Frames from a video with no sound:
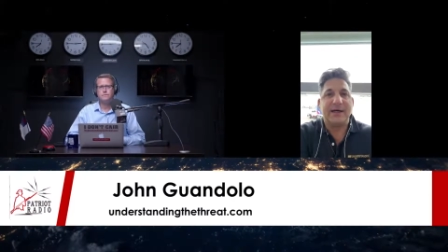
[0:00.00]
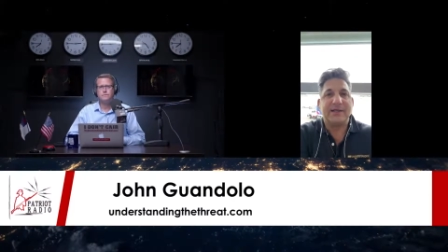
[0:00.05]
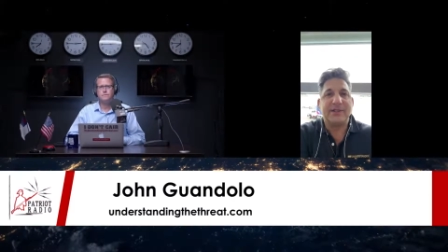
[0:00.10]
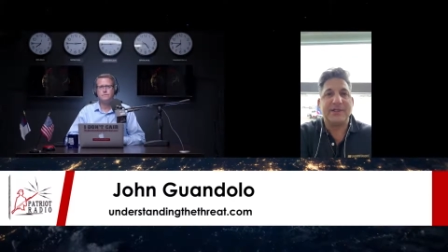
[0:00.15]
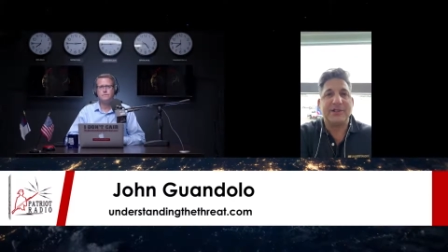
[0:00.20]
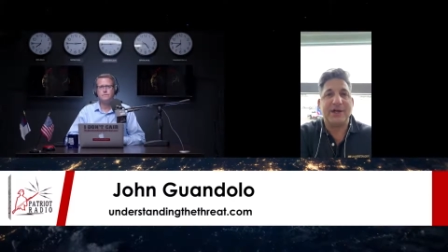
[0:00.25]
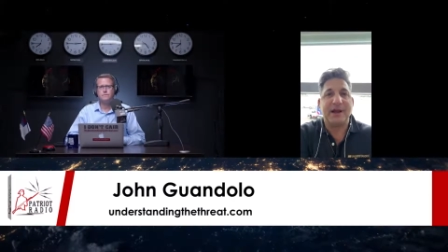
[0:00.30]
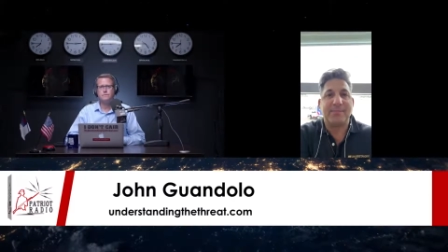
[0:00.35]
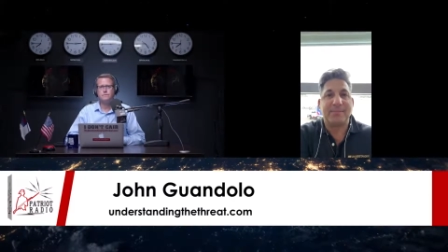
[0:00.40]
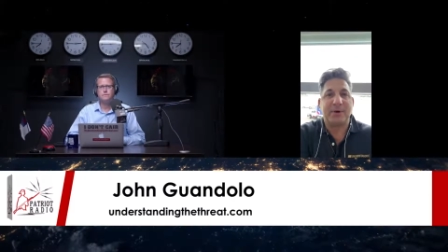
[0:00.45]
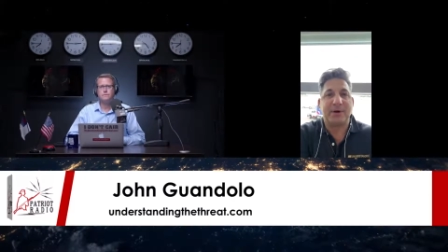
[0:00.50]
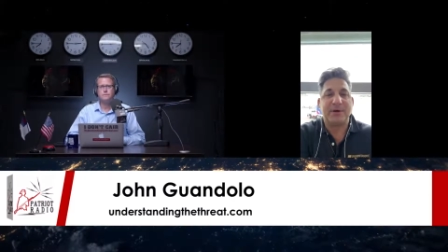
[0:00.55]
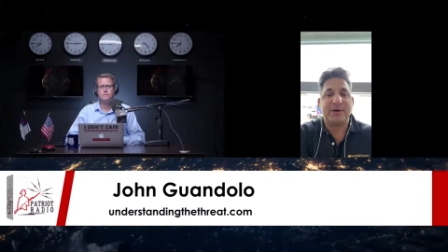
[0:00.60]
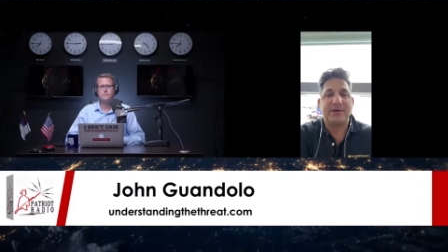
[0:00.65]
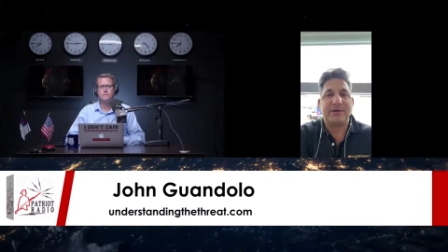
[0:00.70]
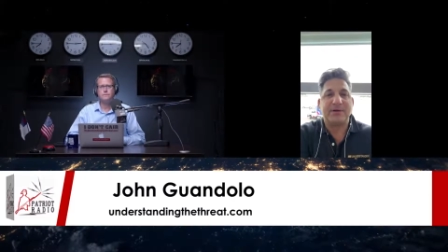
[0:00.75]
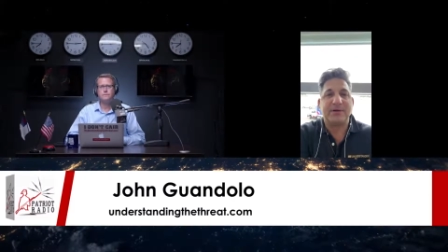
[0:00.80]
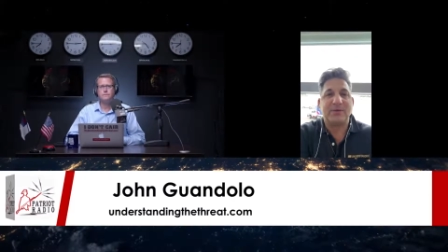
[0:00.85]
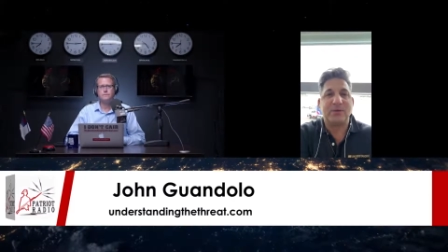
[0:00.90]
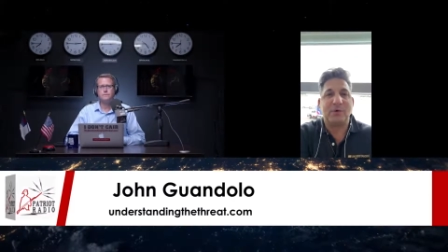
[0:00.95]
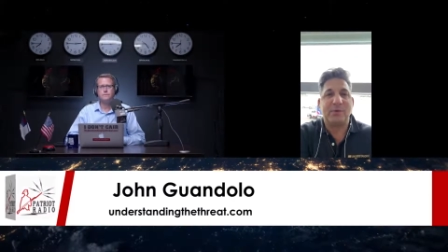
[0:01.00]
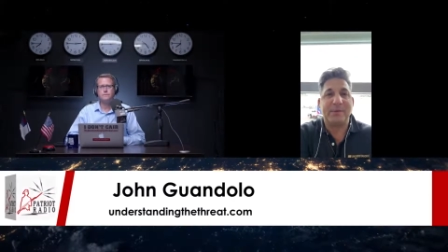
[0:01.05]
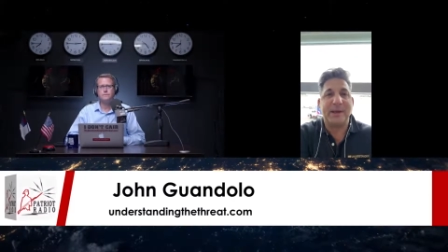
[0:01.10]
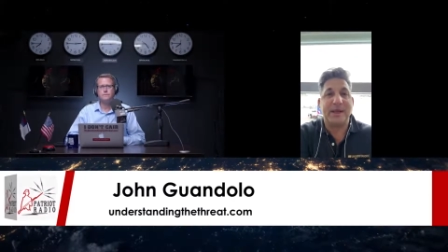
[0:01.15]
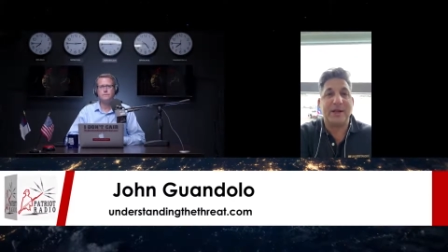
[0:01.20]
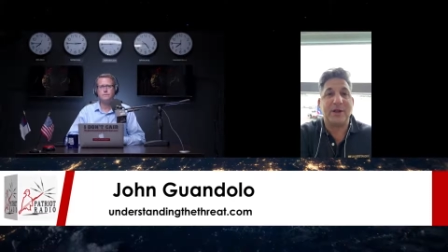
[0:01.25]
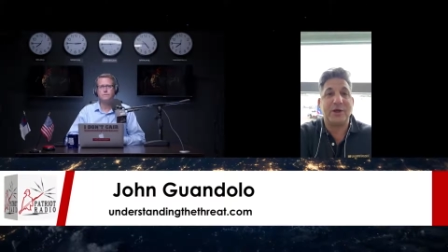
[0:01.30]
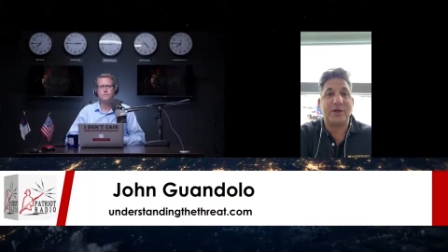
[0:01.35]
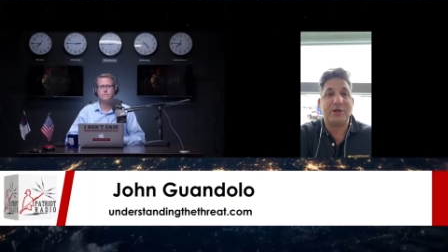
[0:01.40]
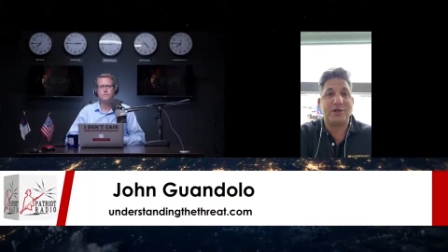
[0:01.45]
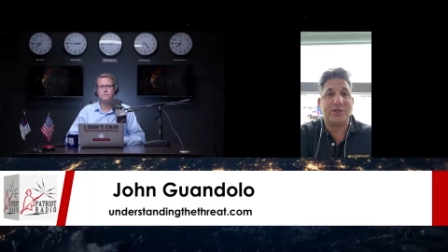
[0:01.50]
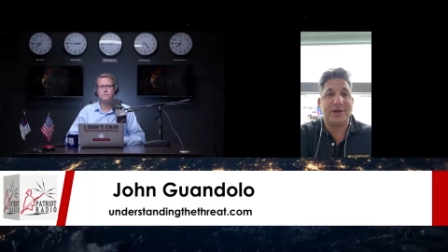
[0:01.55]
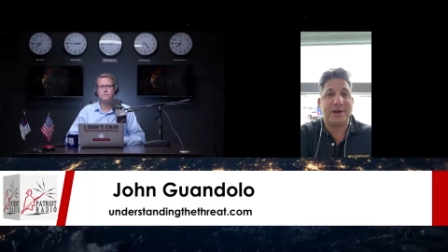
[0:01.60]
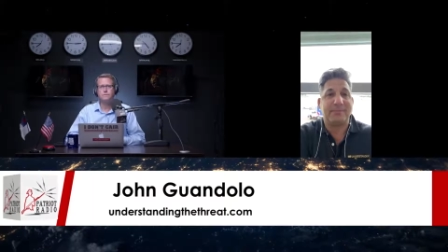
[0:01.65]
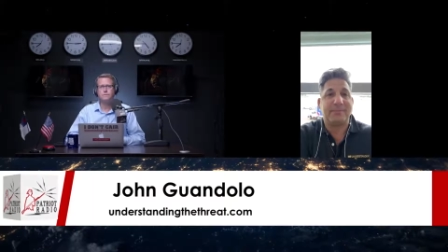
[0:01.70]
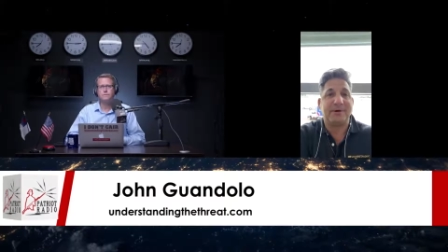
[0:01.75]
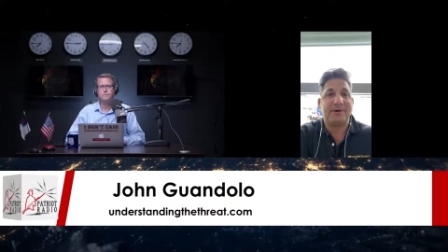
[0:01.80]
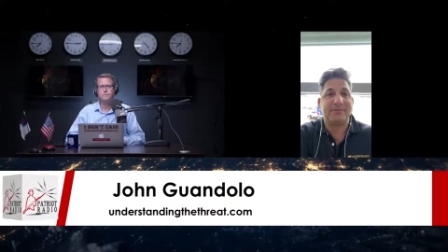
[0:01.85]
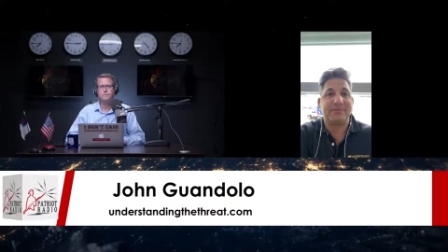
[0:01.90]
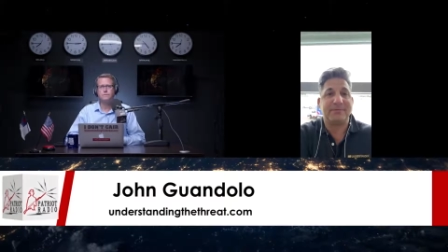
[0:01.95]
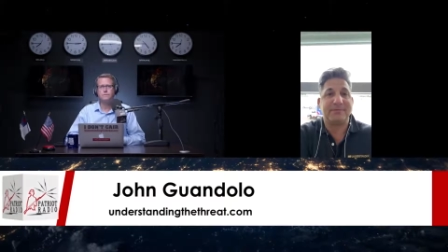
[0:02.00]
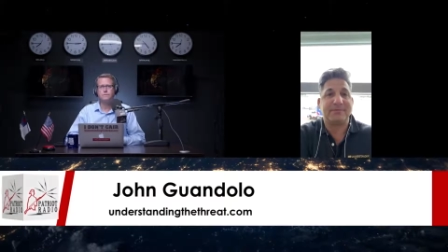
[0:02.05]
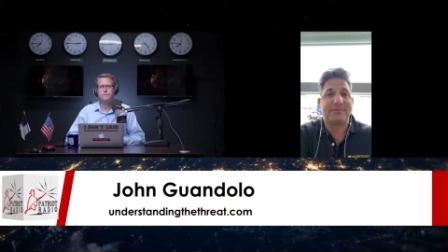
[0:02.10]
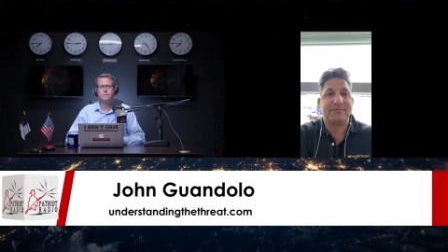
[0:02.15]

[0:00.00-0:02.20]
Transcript: shepherd will be a good shepherd.